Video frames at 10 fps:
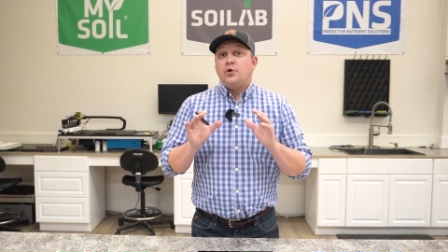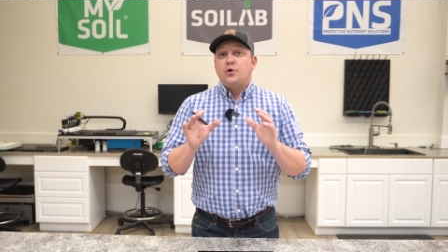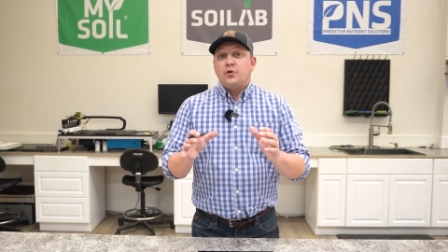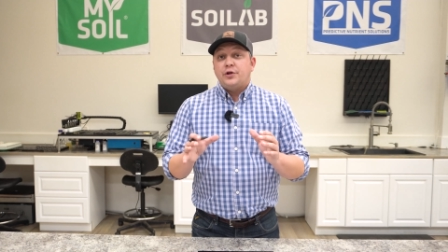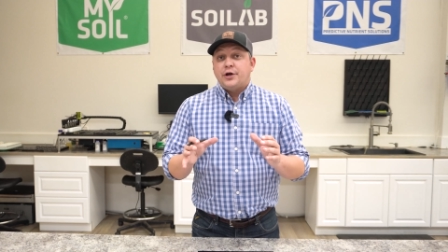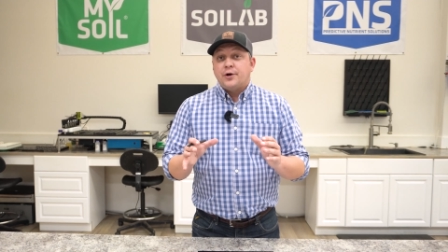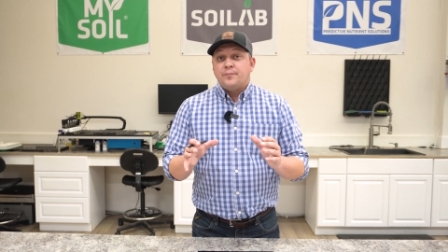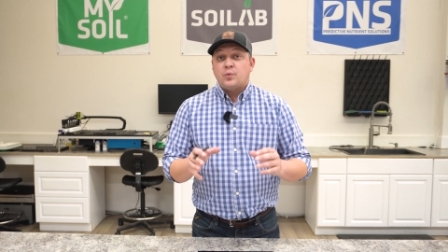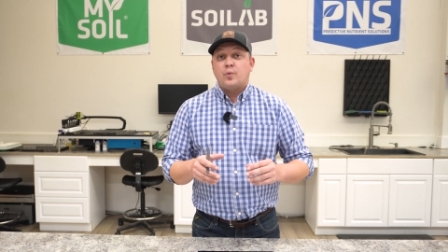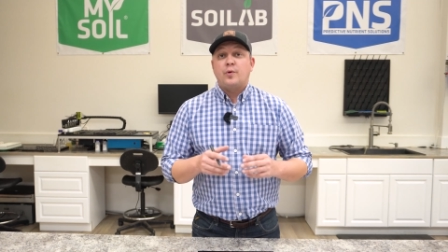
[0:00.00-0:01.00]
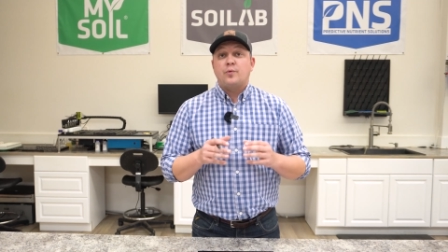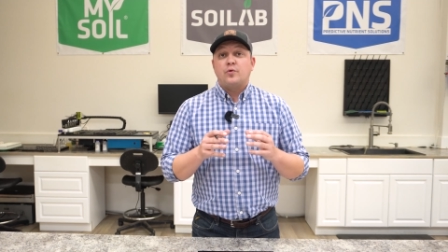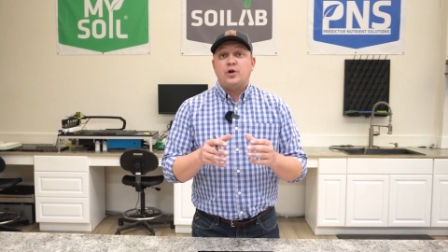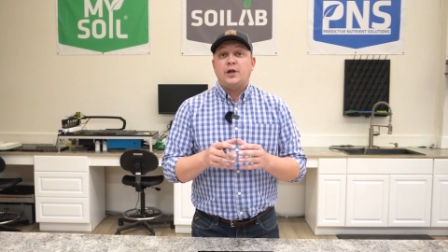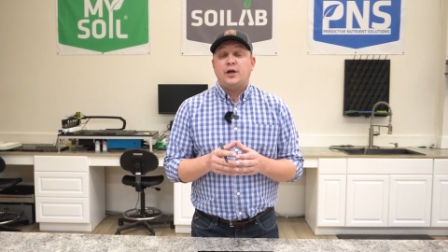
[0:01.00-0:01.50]
Earlier, when we were
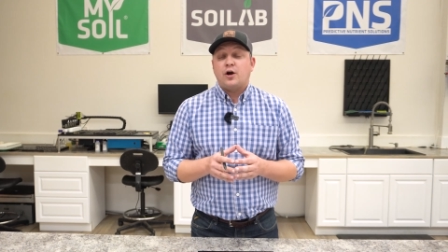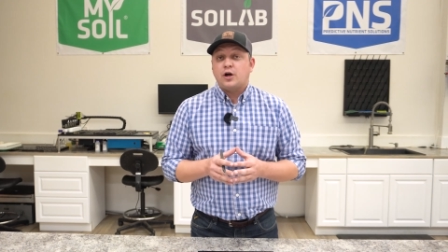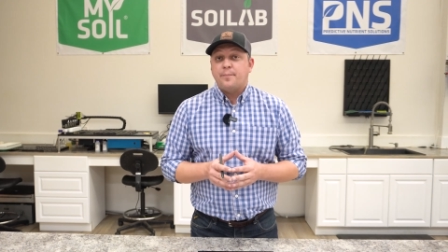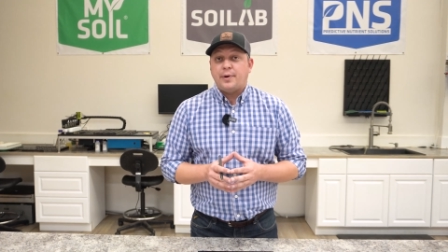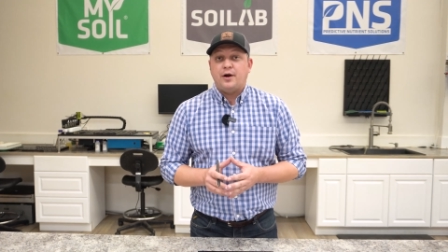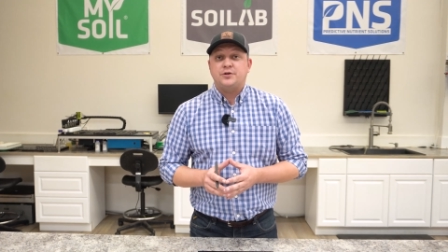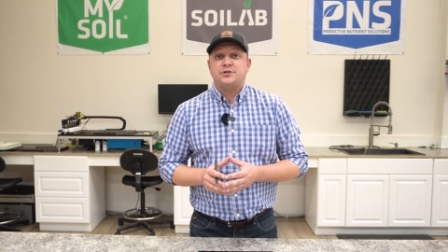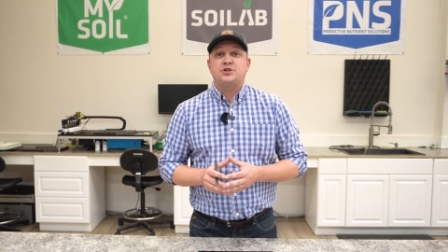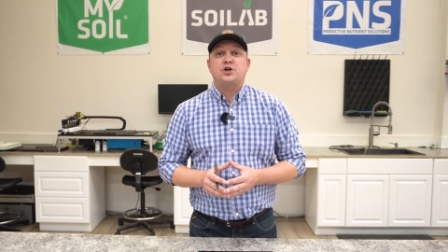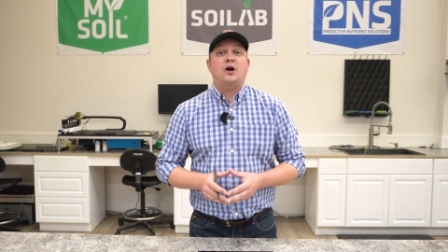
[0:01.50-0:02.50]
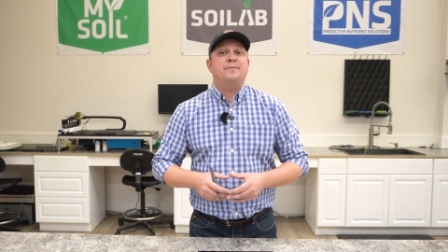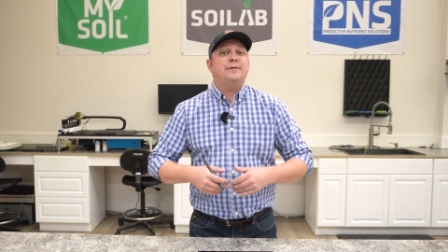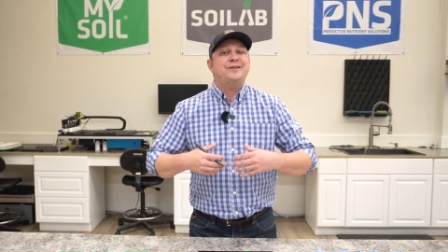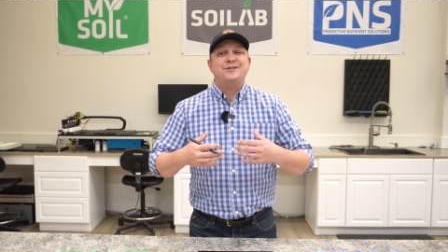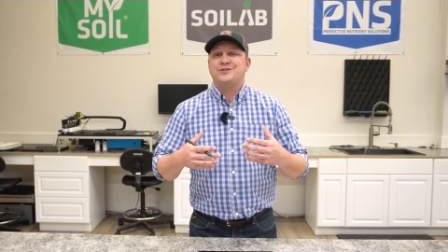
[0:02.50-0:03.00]
looking at our comparison chart,
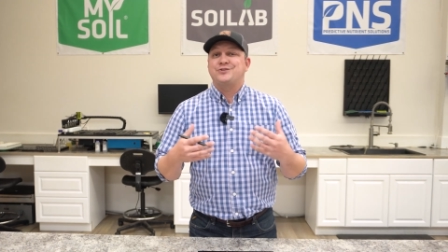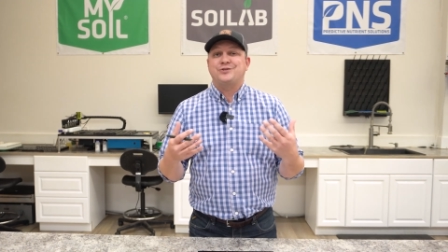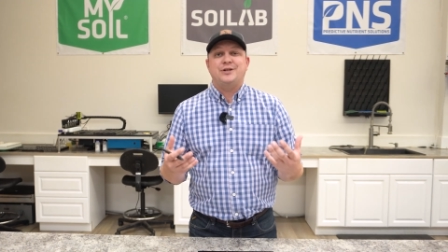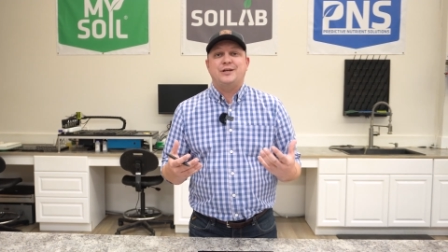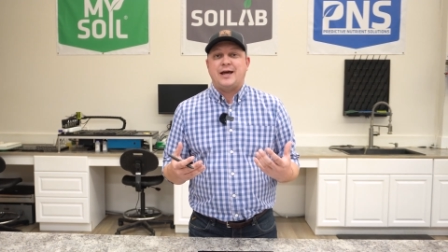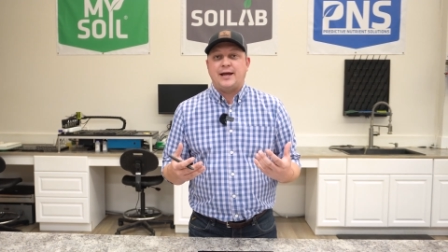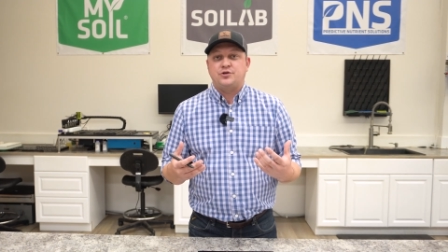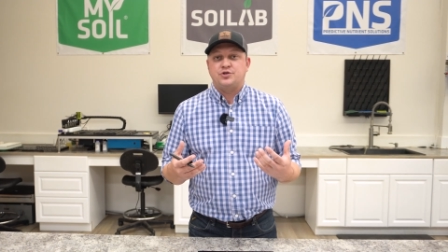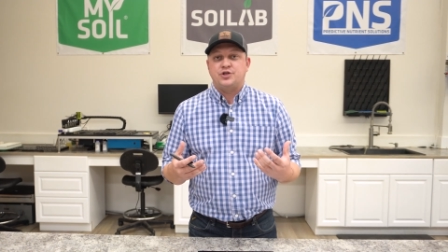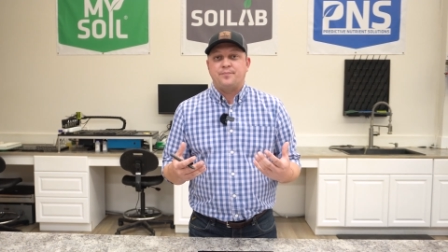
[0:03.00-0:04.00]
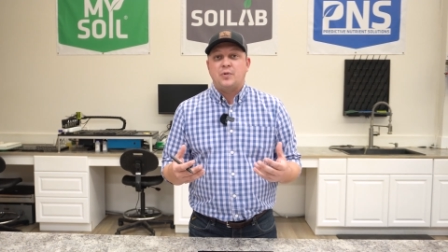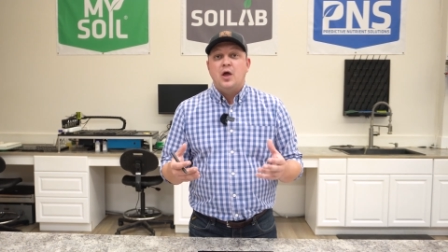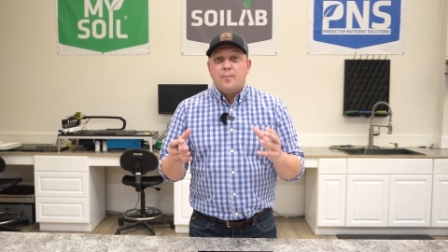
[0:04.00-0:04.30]
it just looked at nitrogen.